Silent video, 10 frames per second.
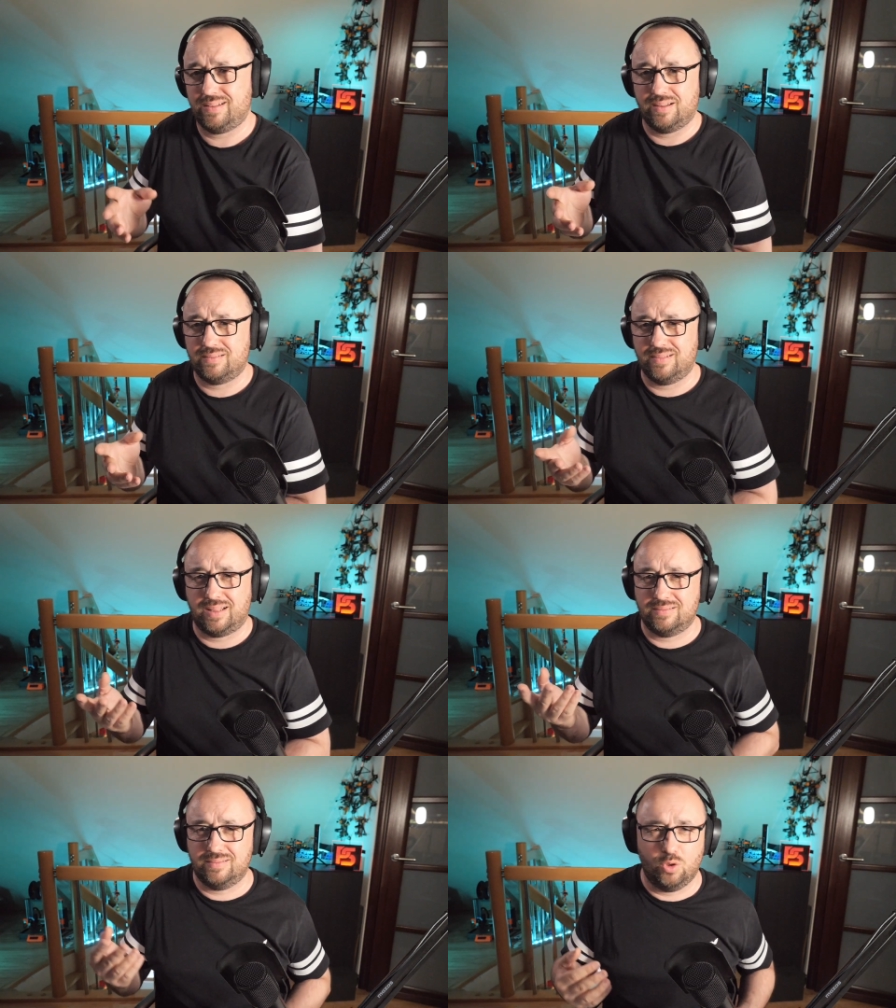Not,
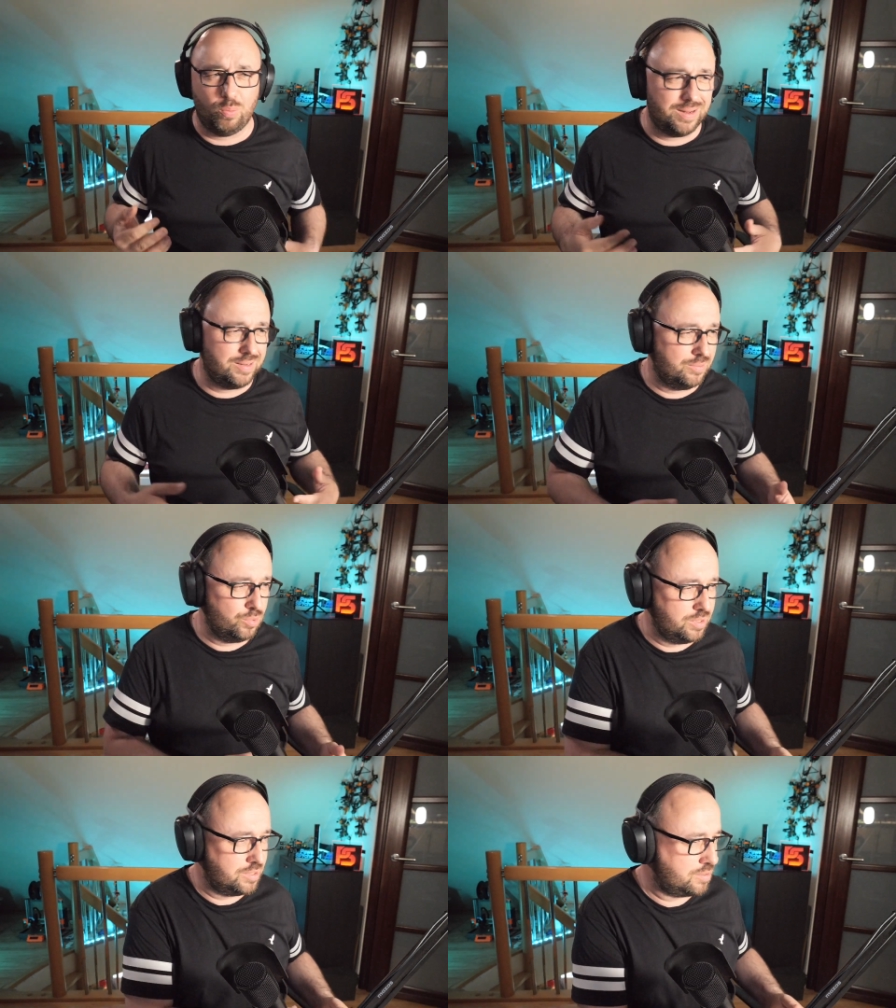not, nobody
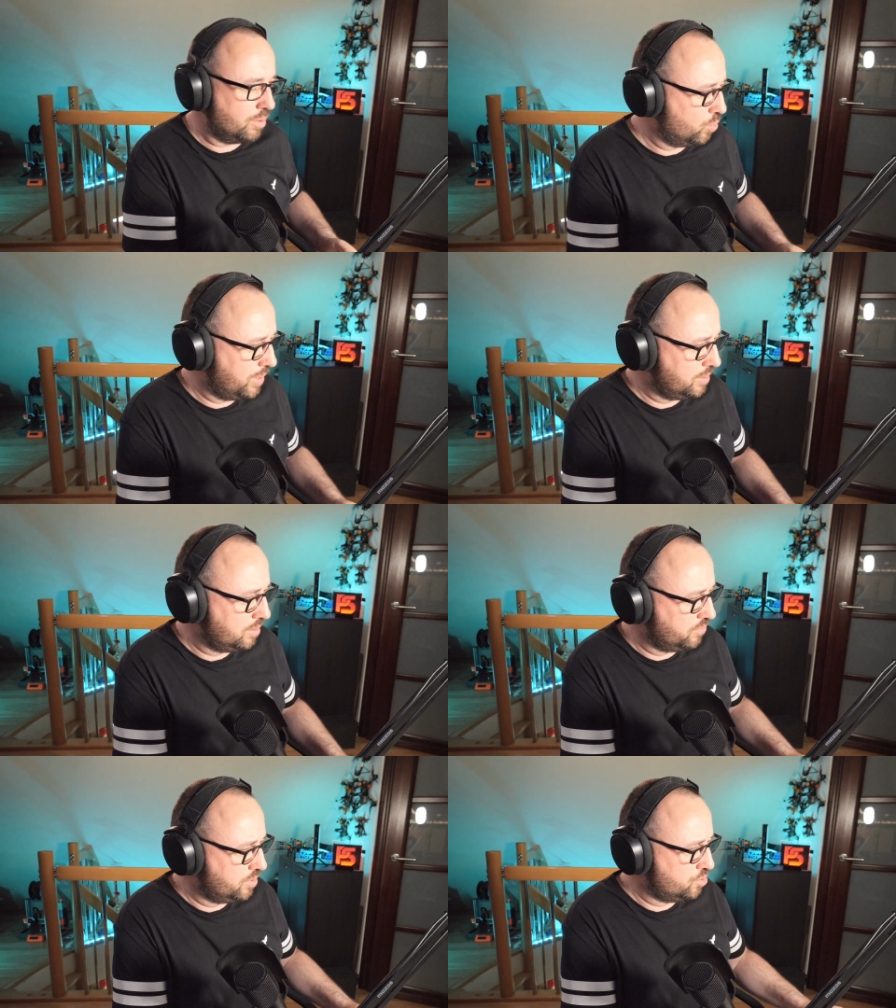really saw any
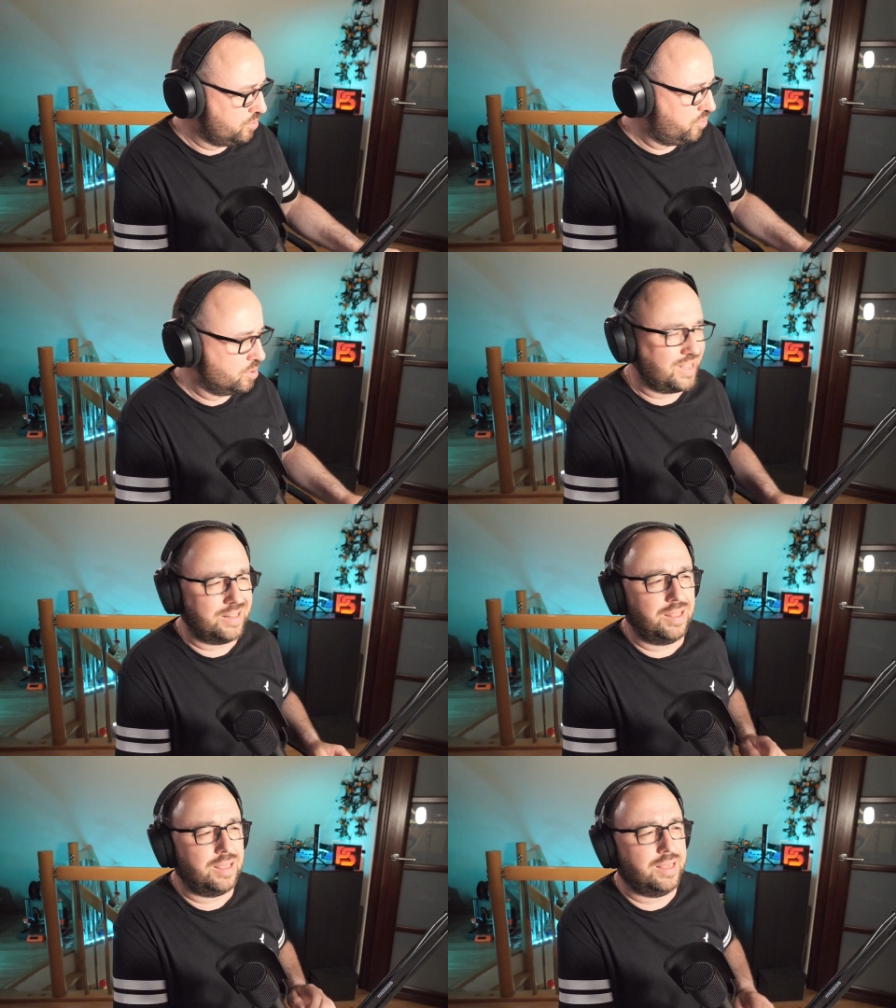of the G4s. I
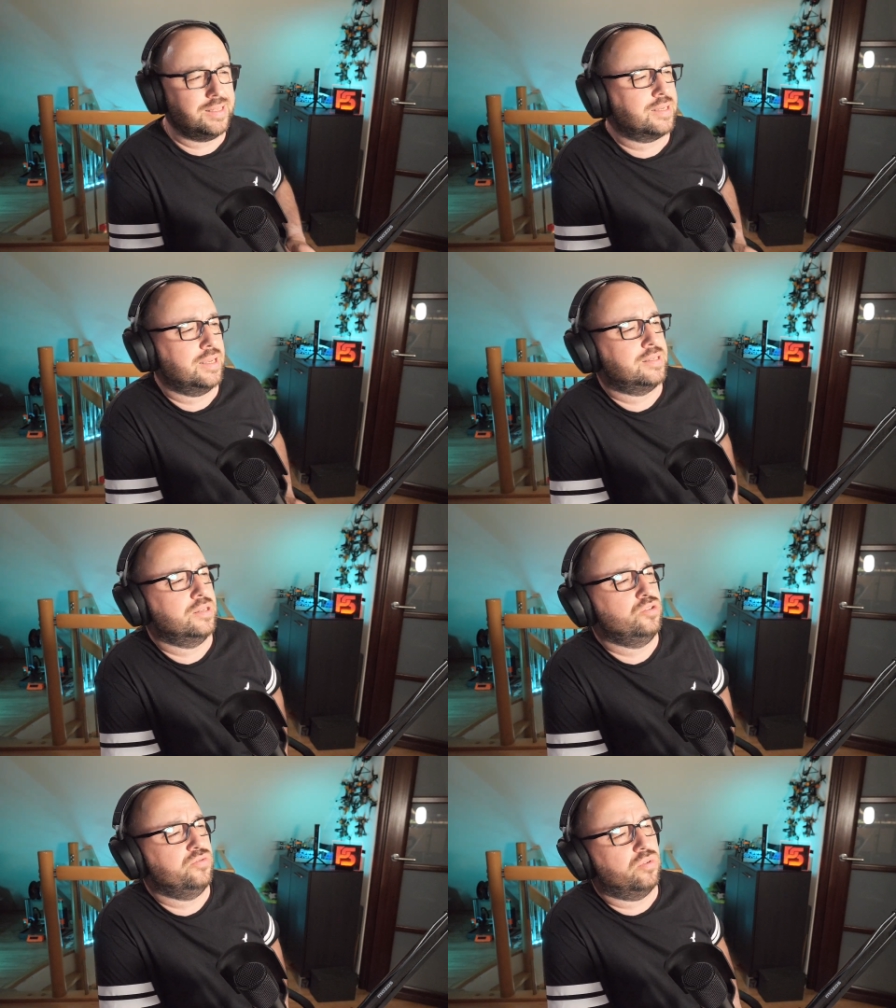think Keys has
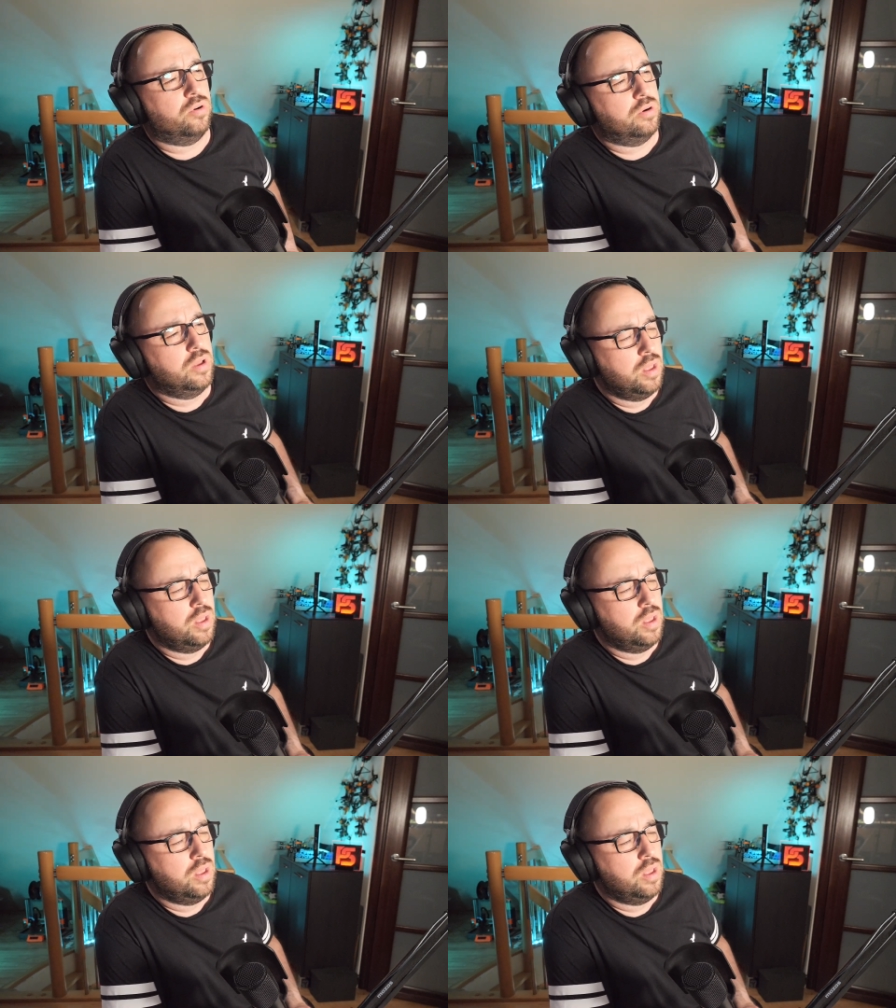the G4,